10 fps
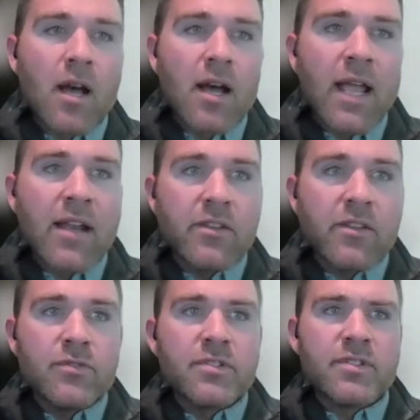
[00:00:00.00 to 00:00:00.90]
And
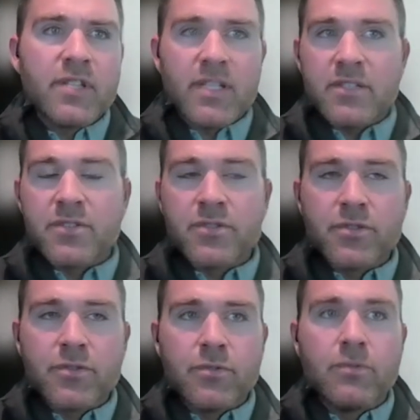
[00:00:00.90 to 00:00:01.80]
it uses these
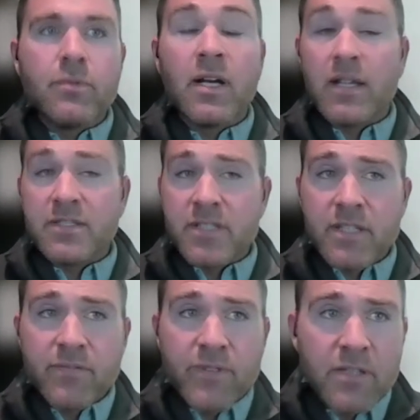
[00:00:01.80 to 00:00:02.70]
to, as I
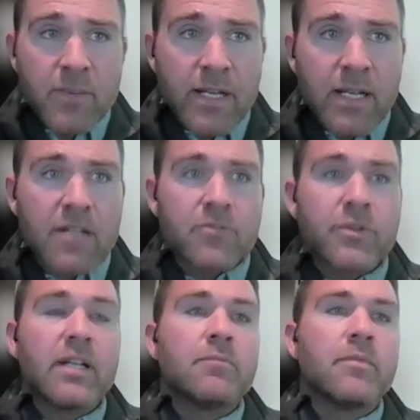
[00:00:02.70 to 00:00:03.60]
said, feed the
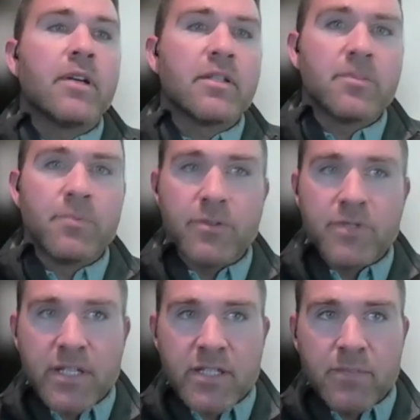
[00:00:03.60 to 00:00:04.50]
mitochondria to
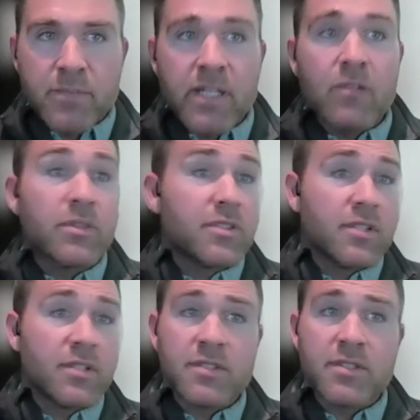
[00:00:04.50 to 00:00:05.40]
produce ATP, which
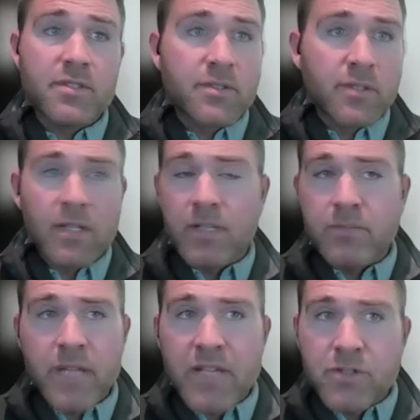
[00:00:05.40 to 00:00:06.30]
is
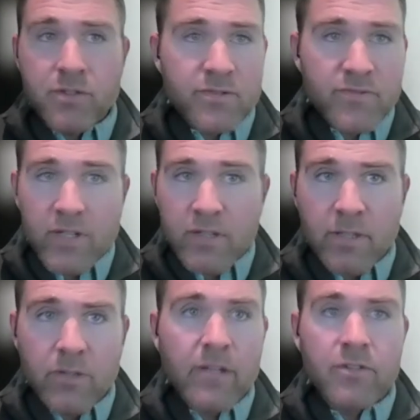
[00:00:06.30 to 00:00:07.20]
nature's
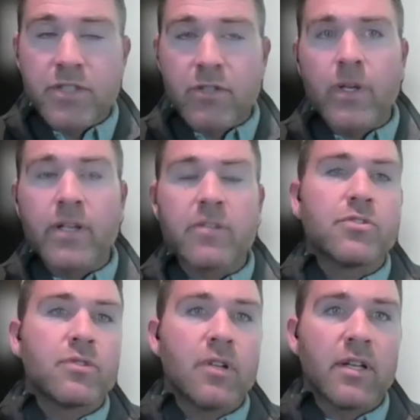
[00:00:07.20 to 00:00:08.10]
fundamental energy
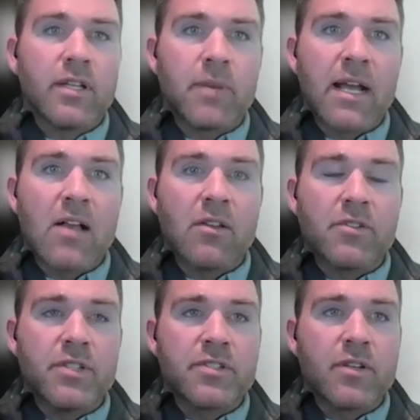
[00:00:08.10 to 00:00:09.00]
coinage in
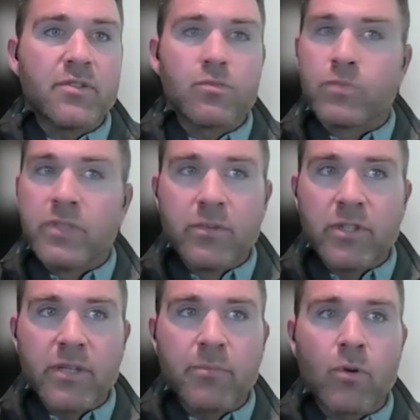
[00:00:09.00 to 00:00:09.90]
biology. So it's really,
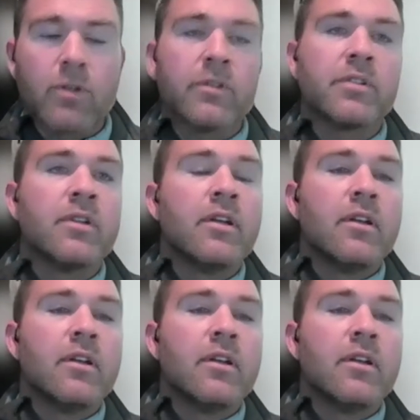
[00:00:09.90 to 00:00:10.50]
really important.